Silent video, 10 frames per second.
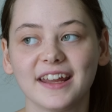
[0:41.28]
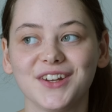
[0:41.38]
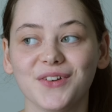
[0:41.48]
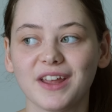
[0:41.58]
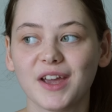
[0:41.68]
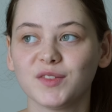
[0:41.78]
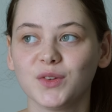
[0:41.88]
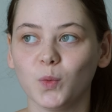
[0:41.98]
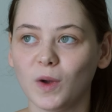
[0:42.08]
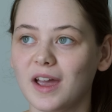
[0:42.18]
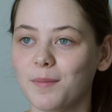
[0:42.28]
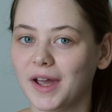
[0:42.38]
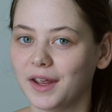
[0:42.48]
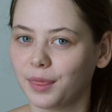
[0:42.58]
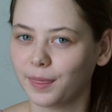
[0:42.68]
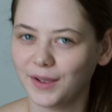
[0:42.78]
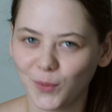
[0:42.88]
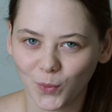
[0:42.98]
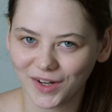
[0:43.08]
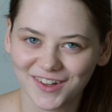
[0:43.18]
I don't have to wear my
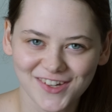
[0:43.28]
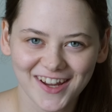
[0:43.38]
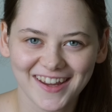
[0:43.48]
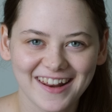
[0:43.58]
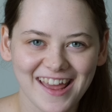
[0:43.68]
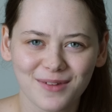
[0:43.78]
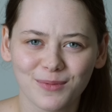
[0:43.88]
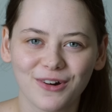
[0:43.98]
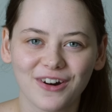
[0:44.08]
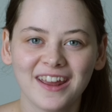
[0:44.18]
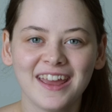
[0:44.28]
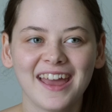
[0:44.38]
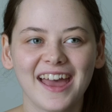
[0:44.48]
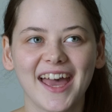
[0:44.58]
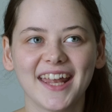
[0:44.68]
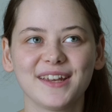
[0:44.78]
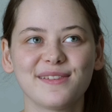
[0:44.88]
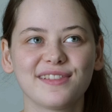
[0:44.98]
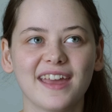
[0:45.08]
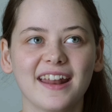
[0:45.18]
thick winter jacket anymore, and
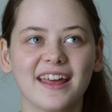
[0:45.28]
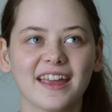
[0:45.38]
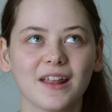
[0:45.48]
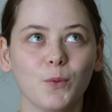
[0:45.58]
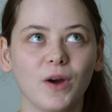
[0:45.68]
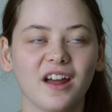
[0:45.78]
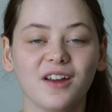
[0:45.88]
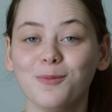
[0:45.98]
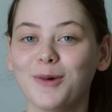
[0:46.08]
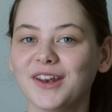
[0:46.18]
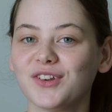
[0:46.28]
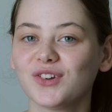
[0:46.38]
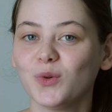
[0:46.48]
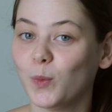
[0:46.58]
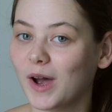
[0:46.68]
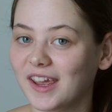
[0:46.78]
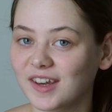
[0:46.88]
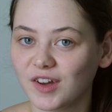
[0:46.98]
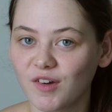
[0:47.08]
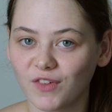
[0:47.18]
instead I can wear a much
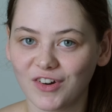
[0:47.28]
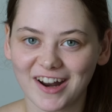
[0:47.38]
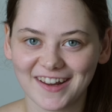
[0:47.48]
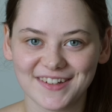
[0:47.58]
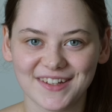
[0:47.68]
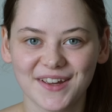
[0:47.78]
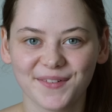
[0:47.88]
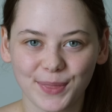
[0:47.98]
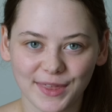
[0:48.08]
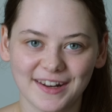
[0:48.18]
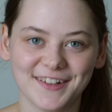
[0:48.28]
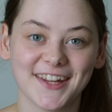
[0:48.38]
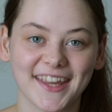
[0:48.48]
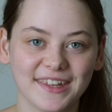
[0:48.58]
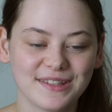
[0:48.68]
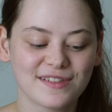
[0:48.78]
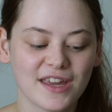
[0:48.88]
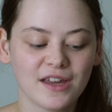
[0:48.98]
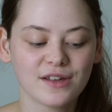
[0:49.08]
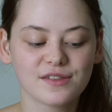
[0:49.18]
wider variety of thinner jackets.
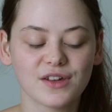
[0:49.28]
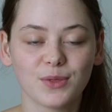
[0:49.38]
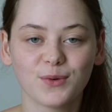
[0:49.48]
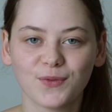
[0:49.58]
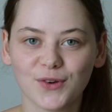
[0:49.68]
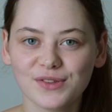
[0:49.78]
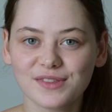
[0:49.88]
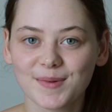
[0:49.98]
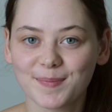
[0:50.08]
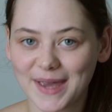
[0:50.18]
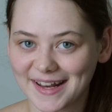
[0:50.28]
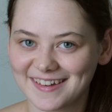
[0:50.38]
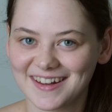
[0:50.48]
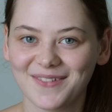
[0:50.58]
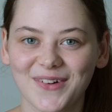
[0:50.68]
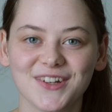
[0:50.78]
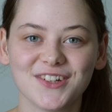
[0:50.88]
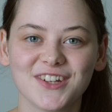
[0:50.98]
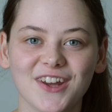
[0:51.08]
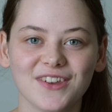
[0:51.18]
So the first pattern I want to
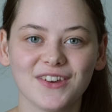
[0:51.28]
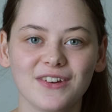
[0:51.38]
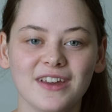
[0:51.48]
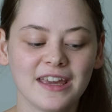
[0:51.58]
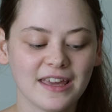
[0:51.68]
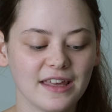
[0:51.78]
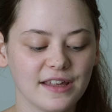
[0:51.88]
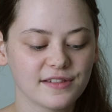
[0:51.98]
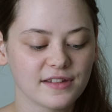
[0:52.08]
show you is